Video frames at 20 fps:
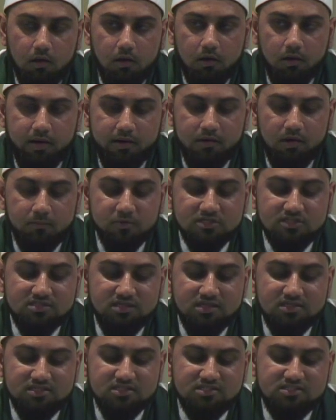All right, number
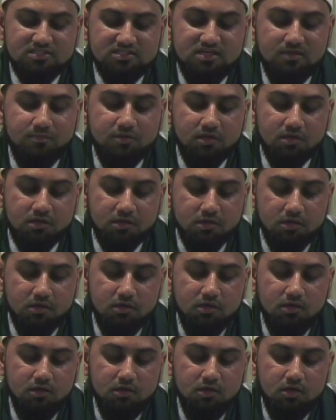six is similar.
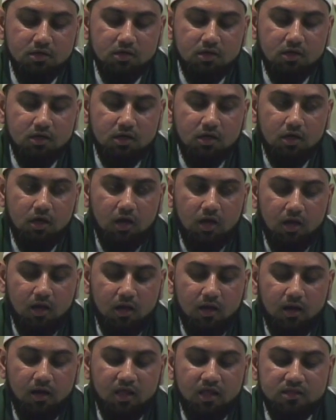
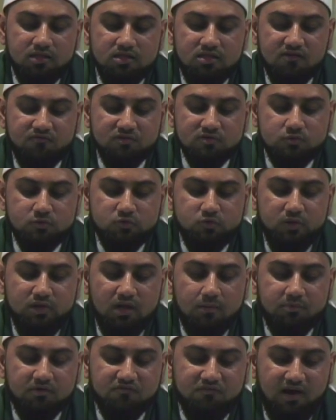And the difference between
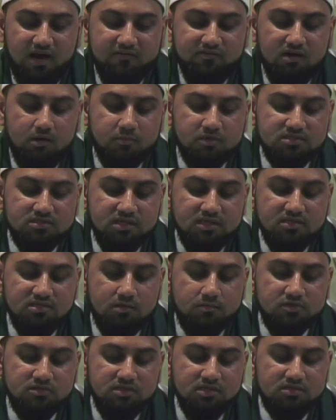number five and number six,
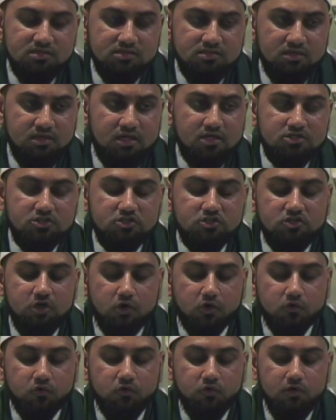number six is a
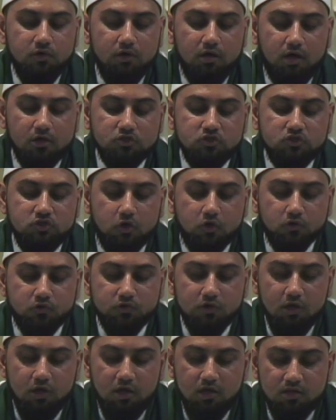shart, a shart.
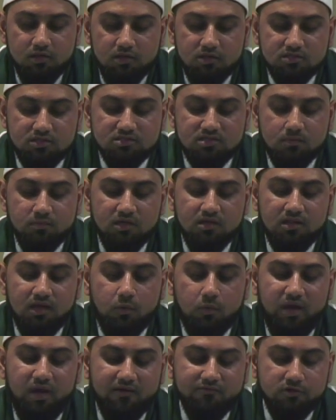This is something that
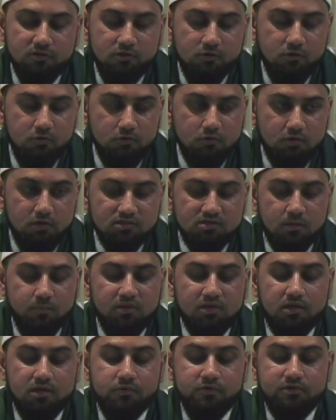we have to do, it's
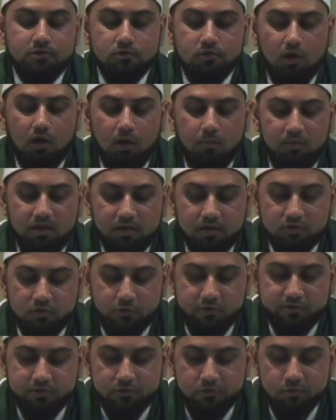obligatory to,
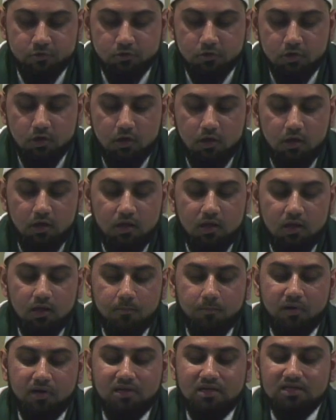obligatory to do,
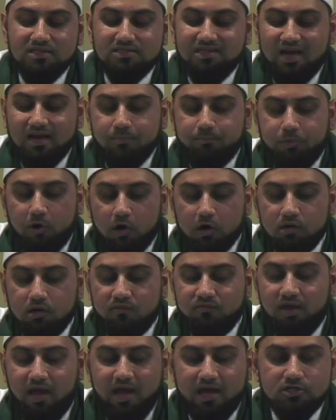but it is not part
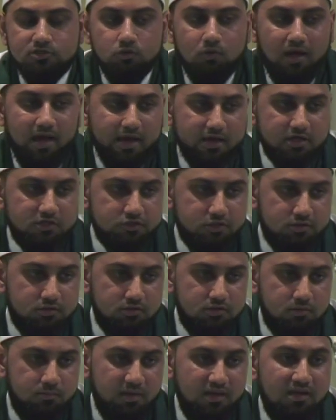of the actual action,
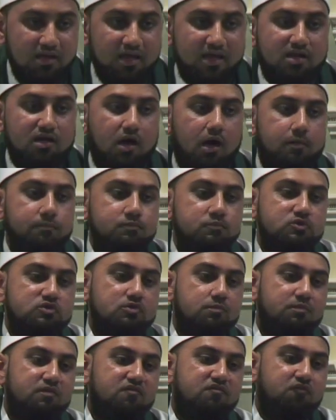meaning it comes
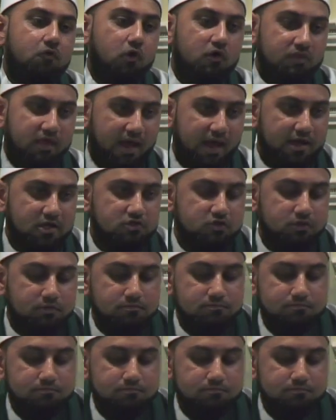before the action.